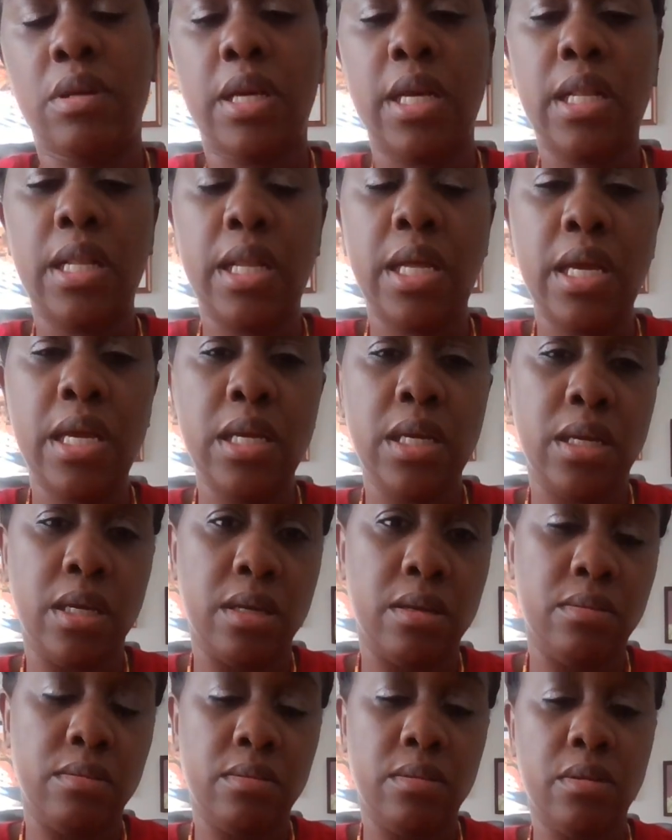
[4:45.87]
I like
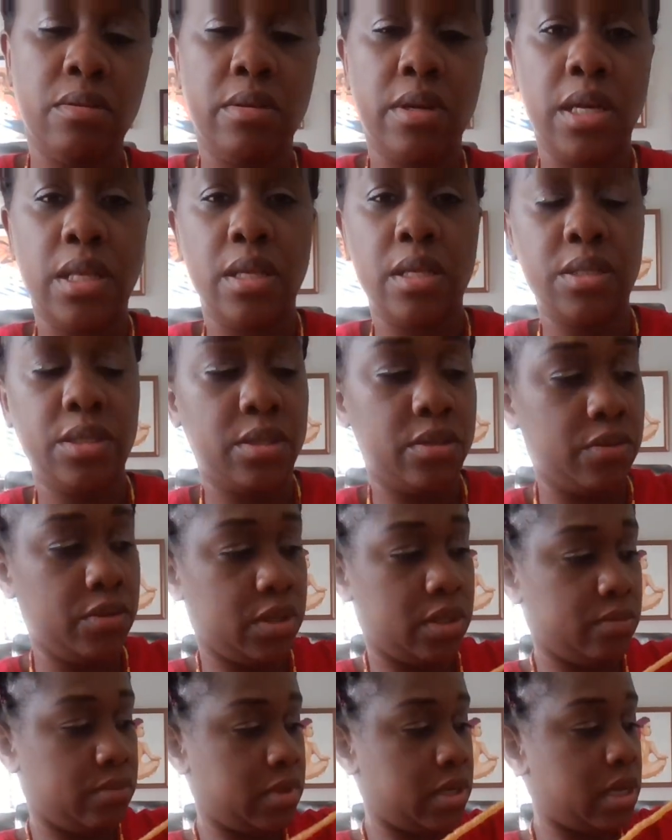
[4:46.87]
it. Okay, let's do
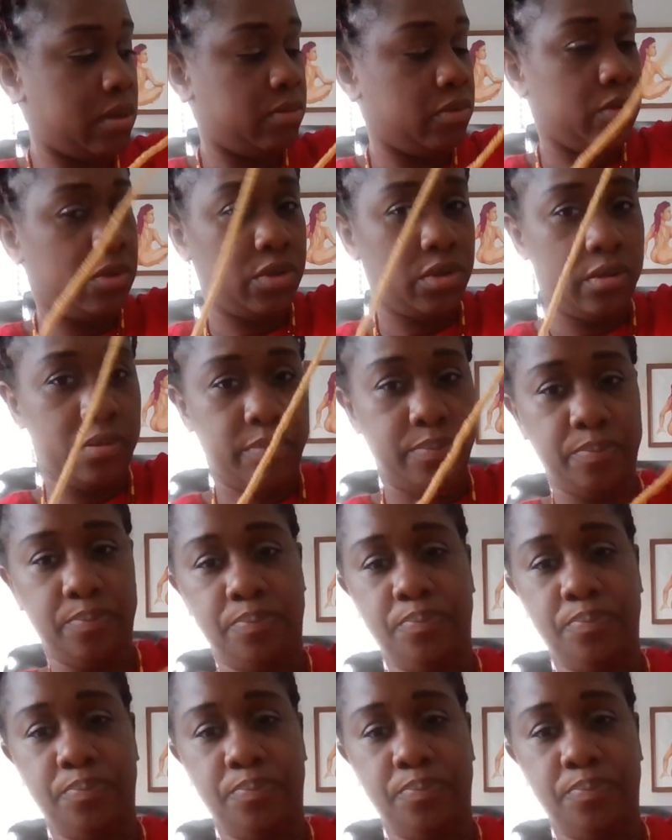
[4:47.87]
some doubles.